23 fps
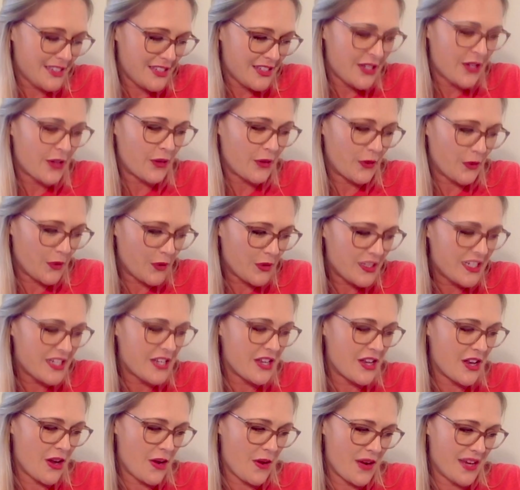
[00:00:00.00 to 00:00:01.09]
told
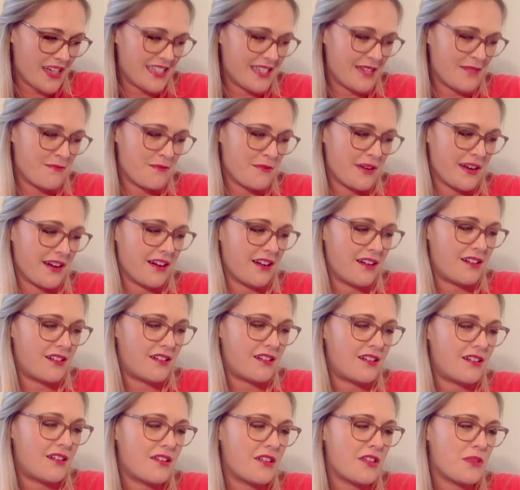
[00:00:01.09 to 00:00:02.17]
Noah to bring
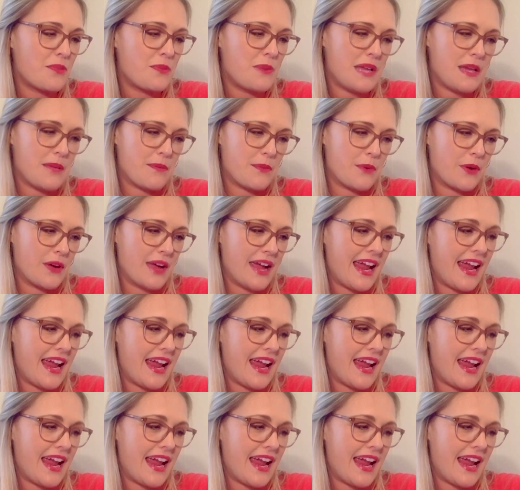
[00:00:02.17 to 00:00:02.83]
all the people